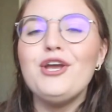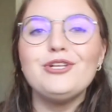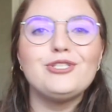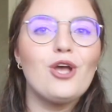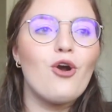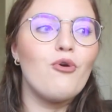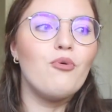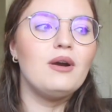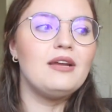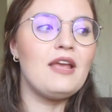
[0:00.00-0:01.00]

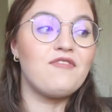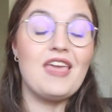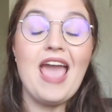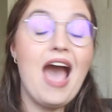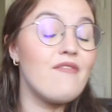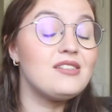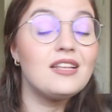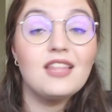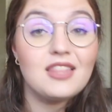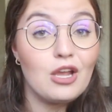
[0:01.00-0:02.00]
So if they have a
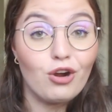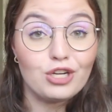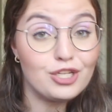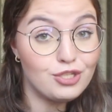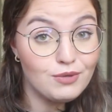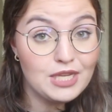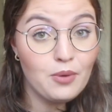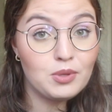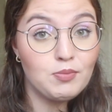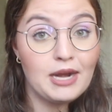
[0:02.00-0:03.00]
scent that they already
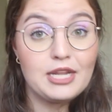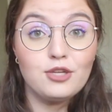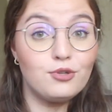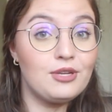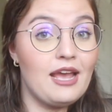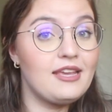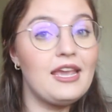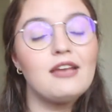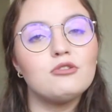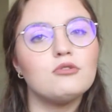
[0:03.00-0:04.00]
associate with writing, you could get
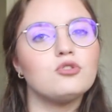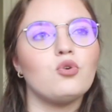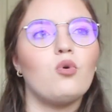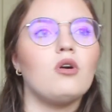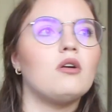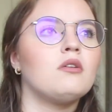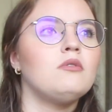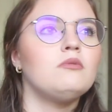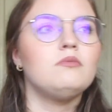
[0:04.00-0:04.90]
candles or